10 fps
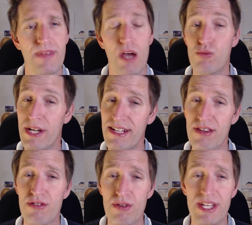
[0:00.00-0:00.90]
Reading
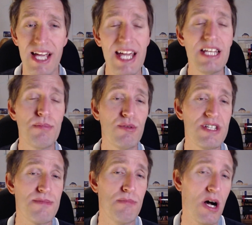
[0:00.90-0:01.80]
through the
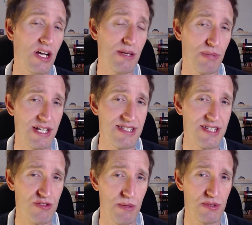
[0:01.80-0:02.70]
AWS Marketplace
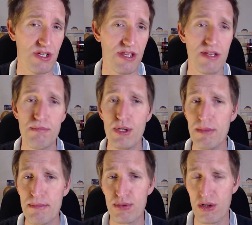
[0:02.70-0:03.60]
description, the
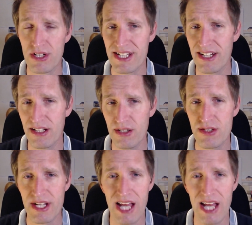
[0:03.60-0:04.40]
Boomi product includes an